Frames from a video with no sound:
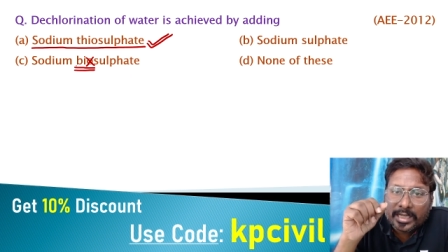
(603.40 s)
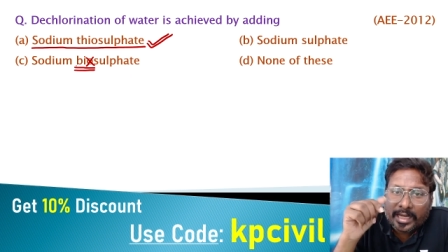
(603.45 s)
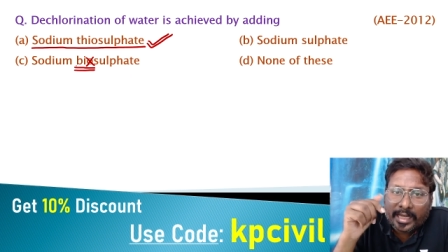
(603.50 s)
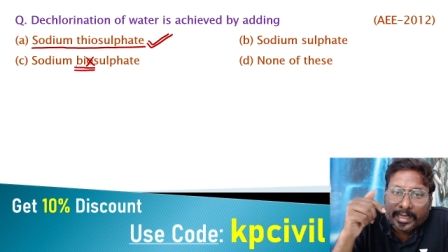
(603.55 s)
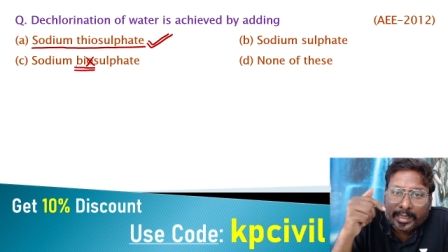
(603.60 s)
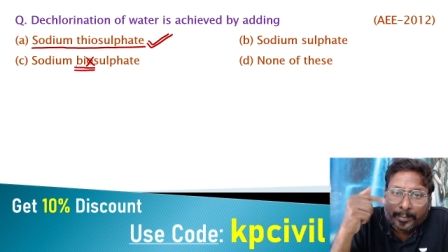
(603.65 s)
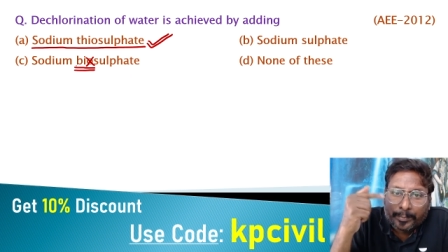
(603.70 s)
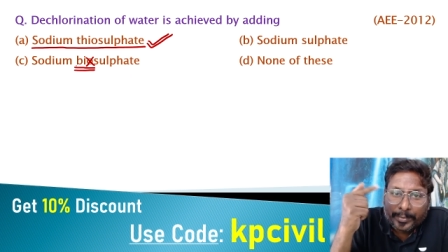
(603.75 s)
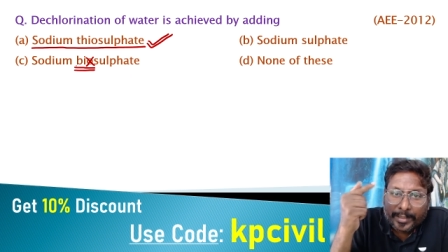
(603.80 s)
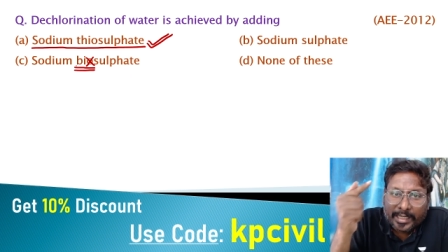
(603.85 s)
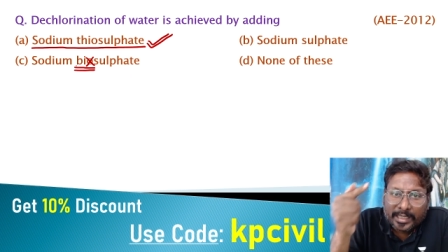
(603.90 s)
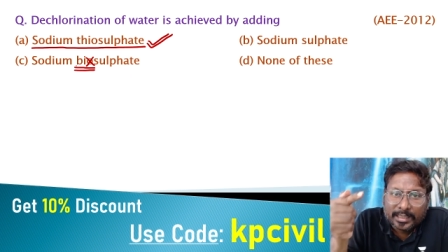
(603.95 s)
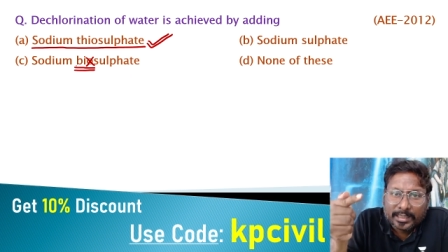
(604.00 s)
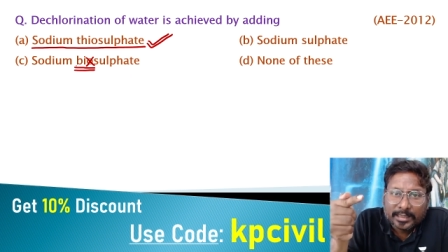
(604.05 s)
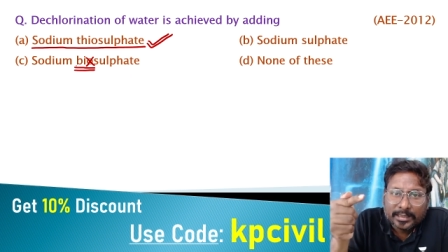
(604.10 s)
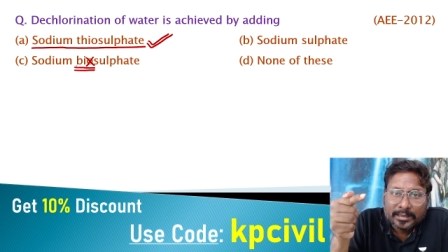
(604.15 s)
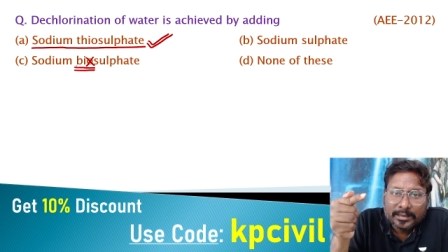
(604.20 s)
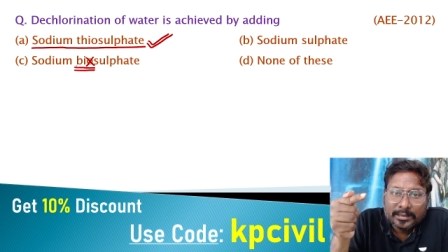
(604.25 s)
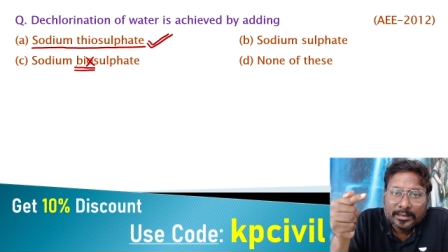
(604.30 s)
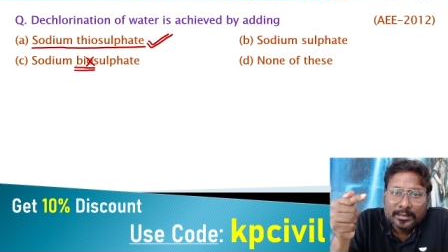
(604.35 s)
I repeat,
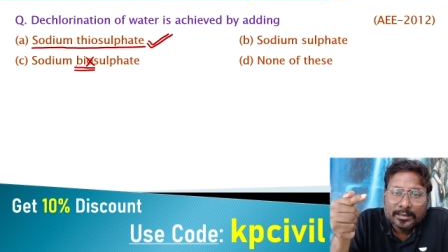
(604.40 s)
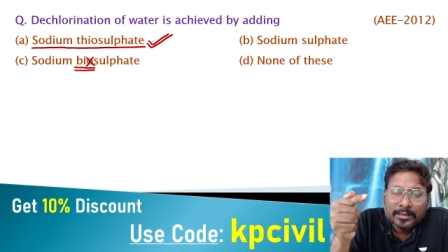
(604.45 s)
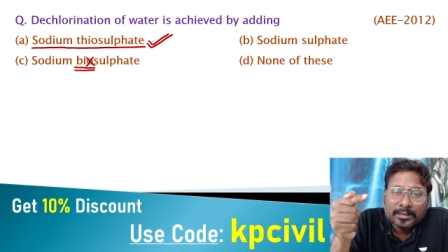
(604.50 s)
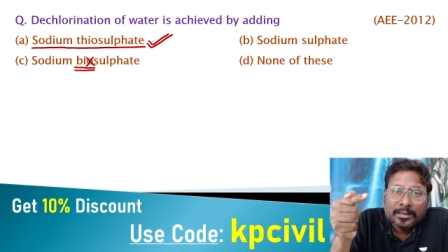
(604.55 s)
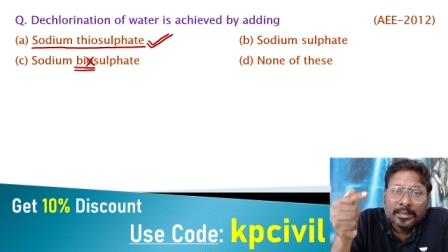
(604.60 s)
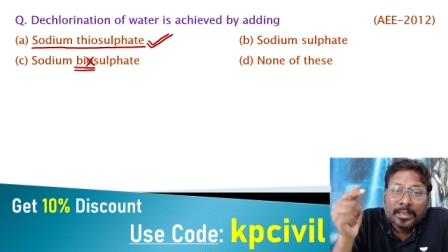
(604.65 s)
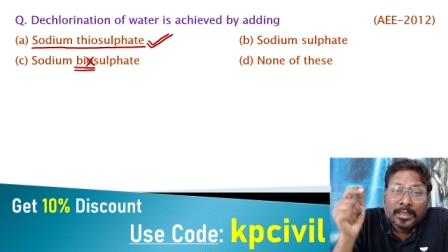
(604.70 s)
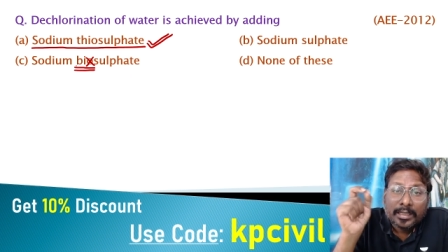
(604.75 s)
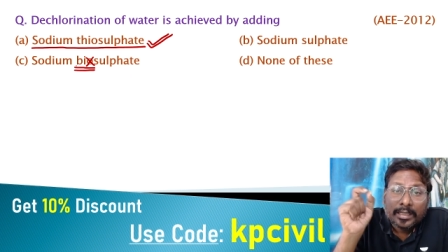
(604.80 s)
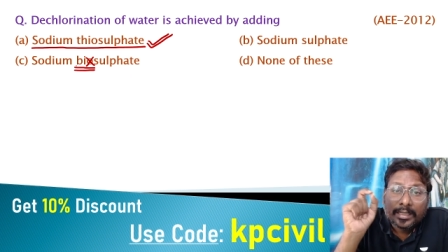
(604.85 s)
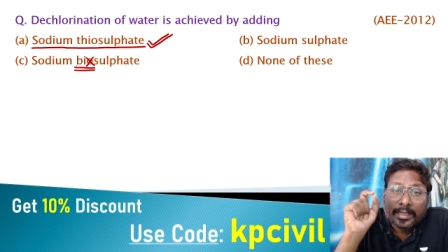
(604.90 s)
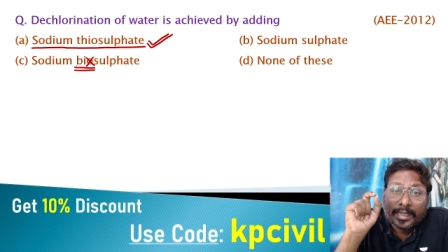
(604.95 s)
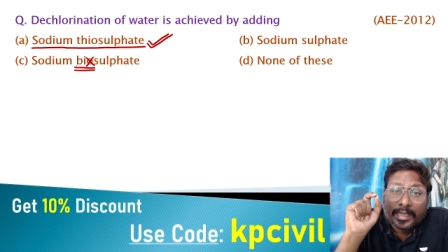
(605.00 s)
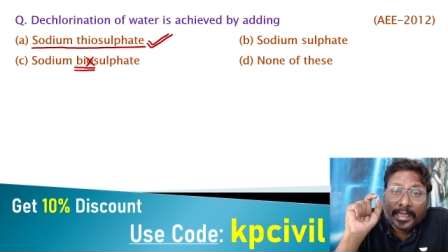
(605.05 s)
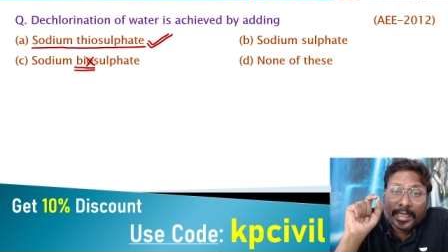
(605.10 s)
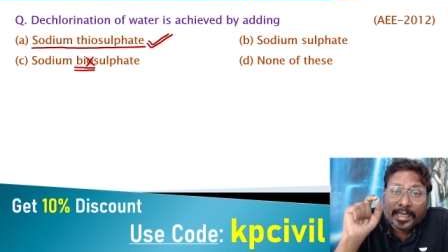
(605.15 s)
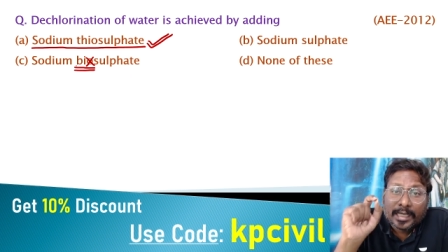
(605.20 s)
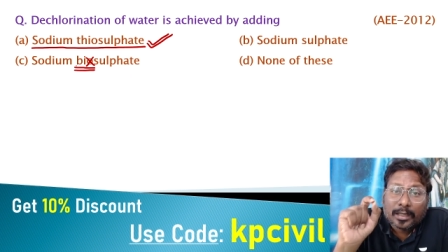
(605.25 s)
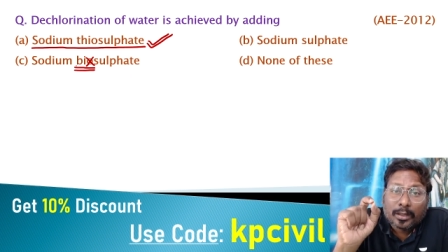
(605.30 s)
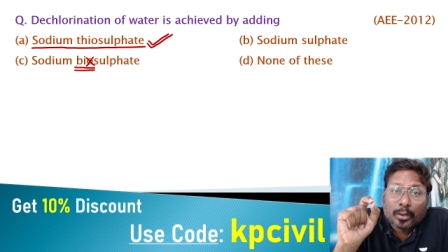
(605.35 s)

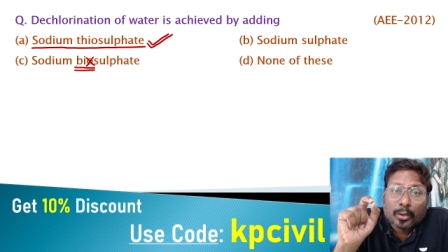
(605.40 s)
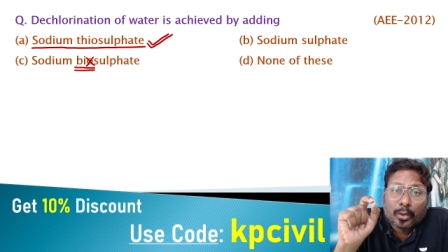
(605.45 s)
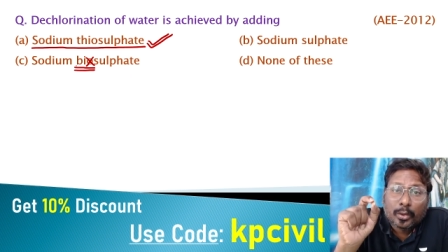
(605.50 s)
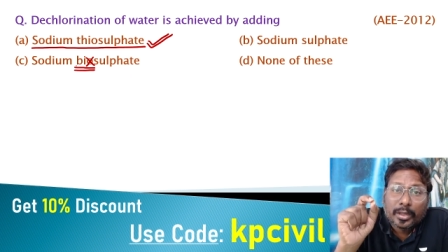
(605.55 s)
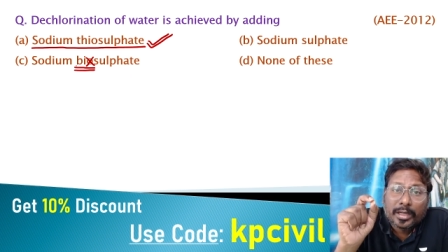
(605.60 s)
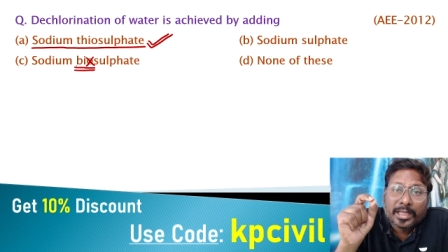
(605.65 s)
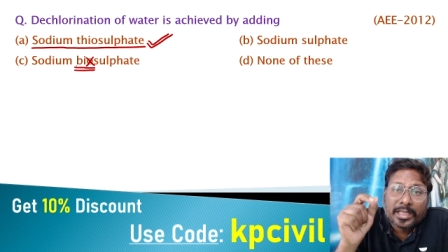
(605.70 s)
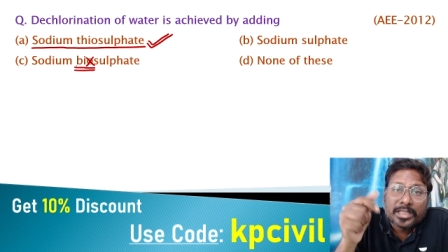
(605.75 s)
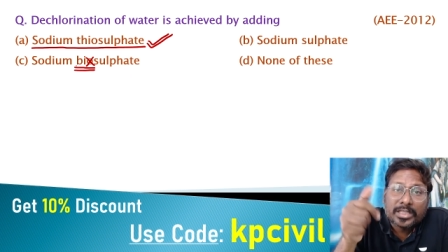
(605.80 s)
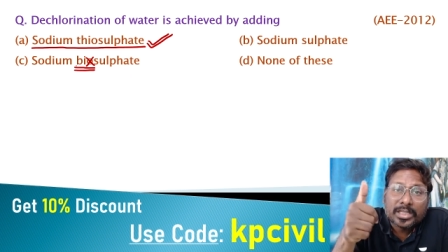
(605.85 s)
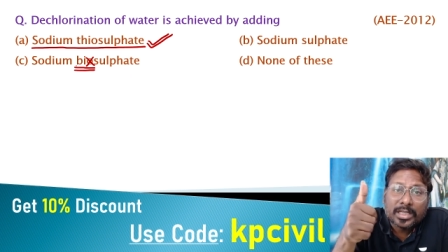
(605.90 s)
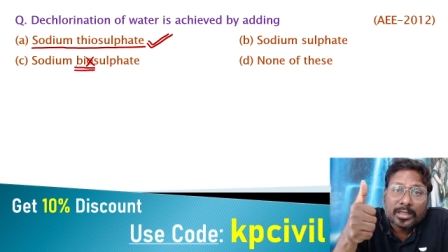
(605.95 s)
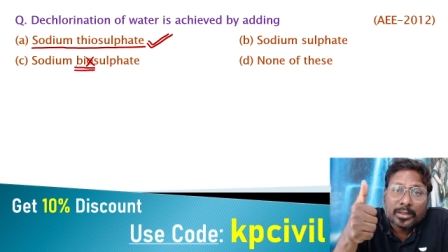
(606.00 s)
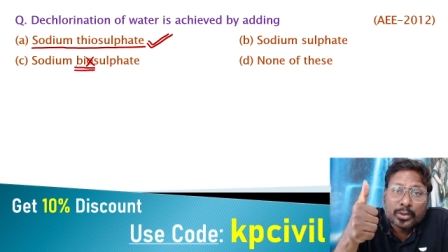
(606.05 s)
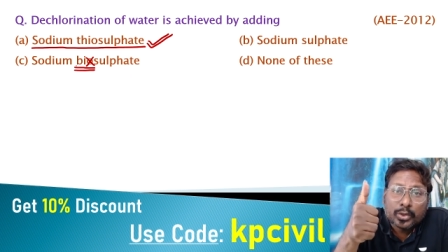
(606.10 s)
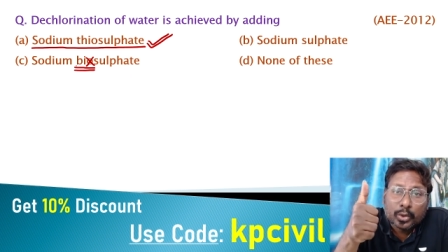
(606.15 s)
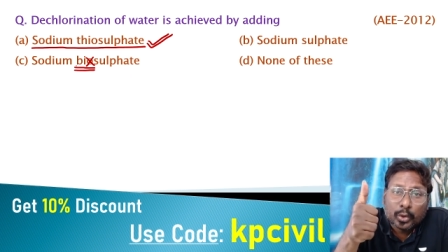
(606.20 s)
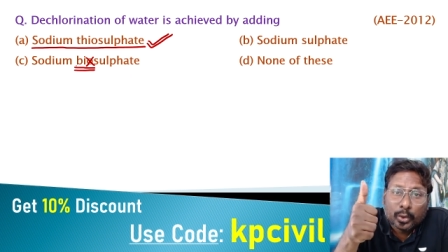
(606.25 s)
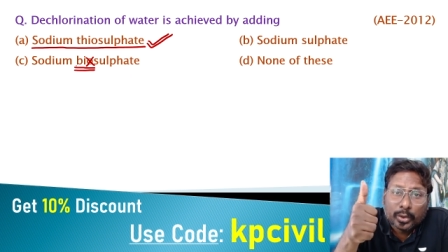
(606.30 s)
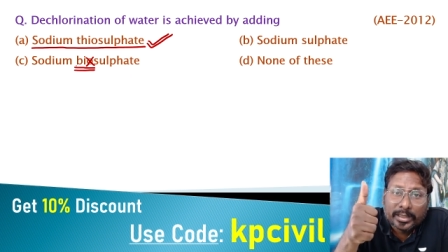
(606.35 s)
dechlorination,
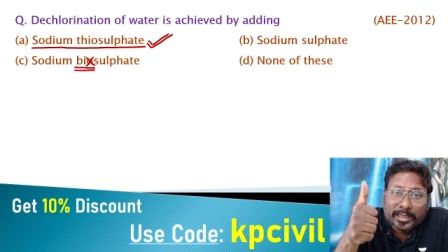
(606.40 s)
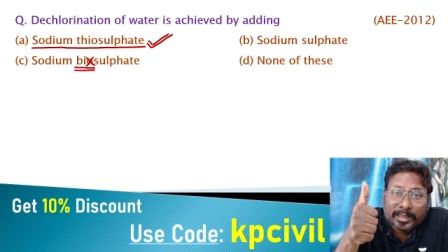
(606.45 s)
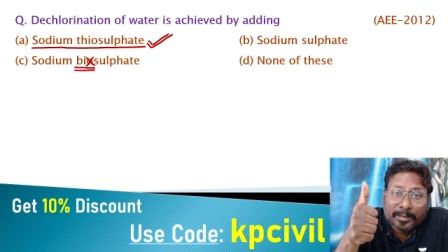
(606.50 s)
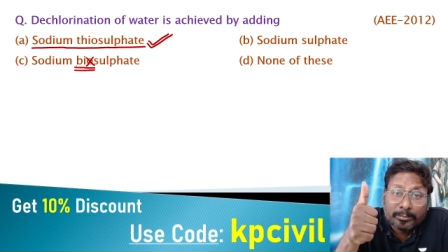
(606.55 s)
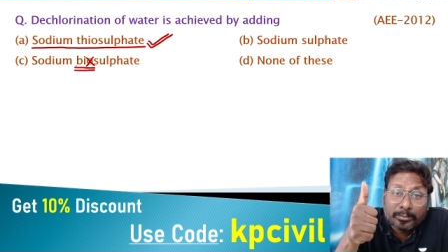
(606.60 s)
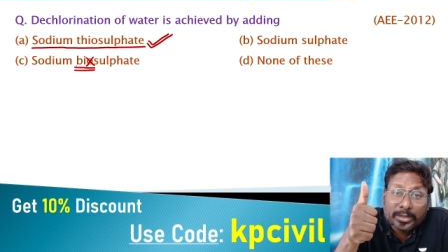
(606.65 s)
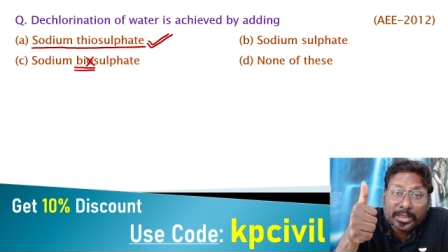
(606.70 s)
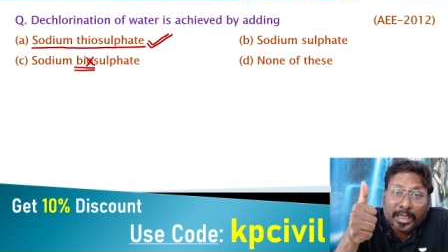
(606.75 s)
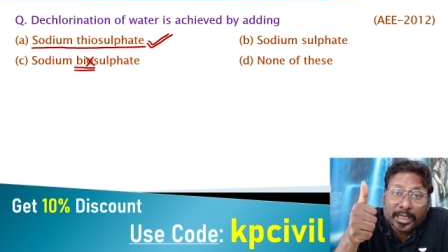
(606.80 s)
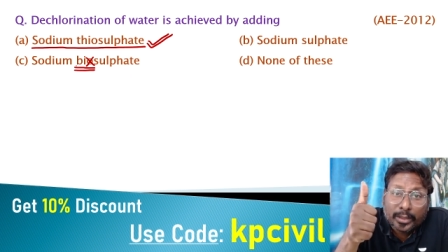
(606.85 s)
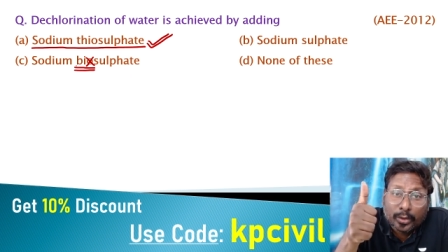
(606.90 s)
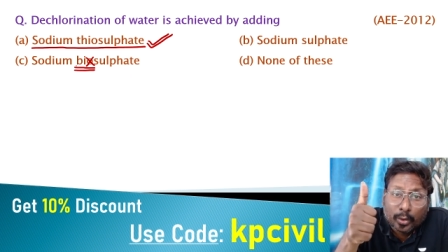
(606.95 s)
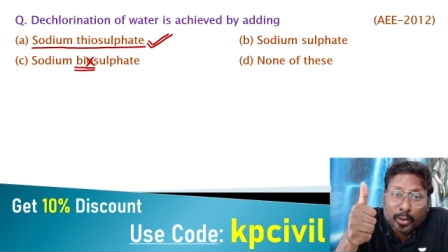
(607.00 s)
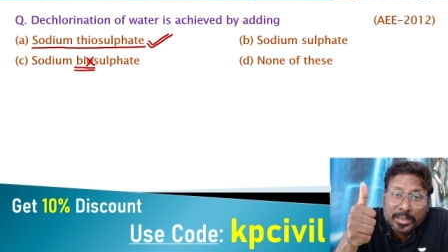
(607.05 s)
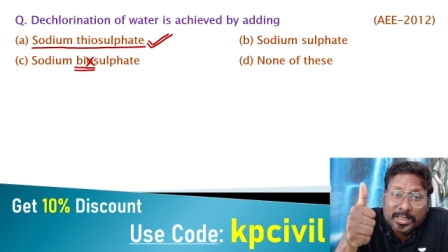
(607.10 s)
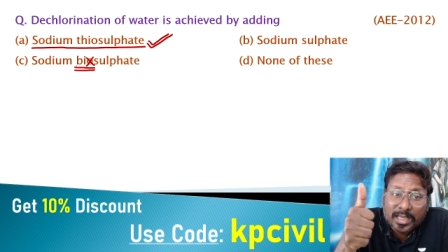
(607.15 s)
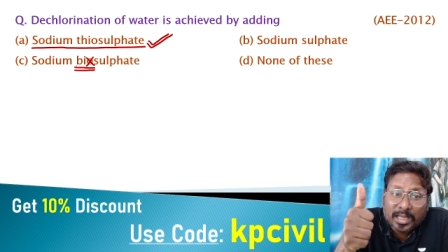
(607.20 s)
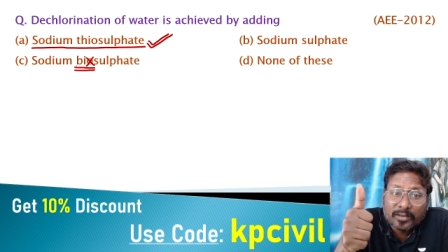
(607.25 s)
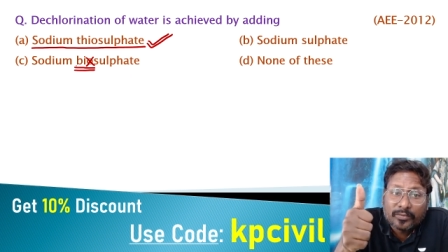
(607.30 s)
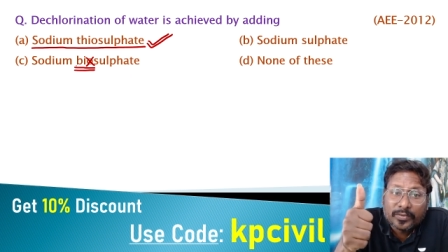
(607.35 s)
sodium
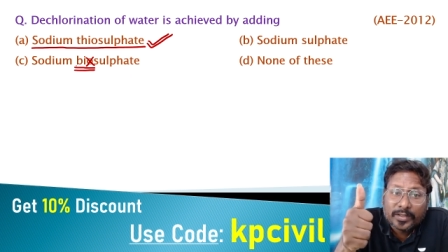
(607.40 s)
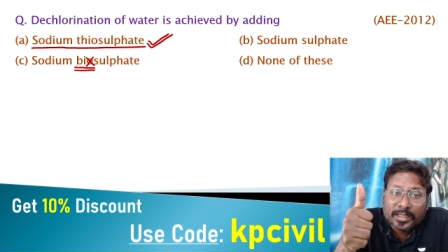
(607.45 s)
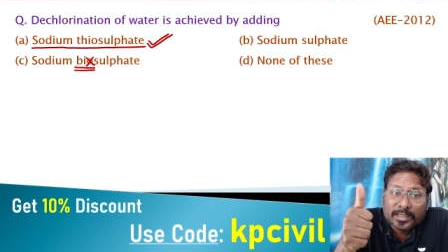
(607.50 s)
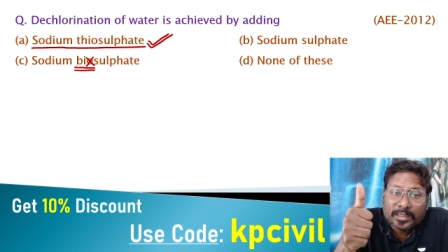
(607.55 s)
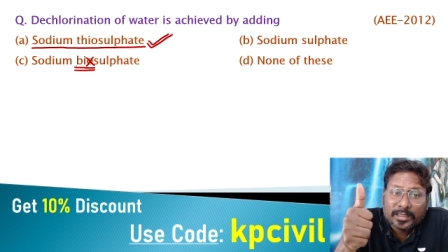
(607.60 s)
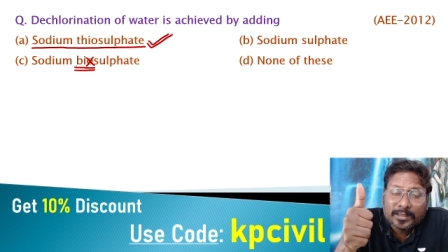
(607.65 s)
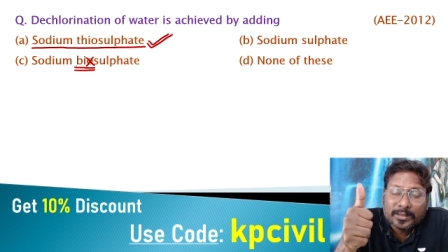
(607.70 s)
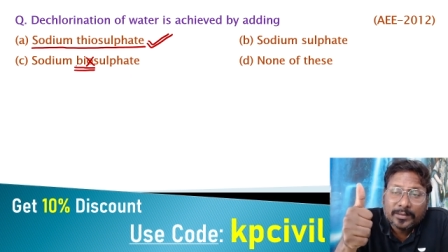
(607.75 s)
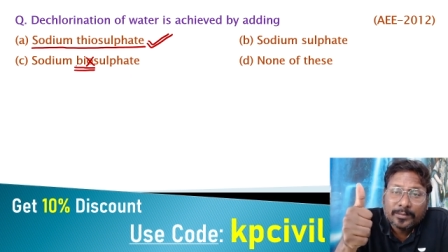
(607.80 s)
thiosulfate,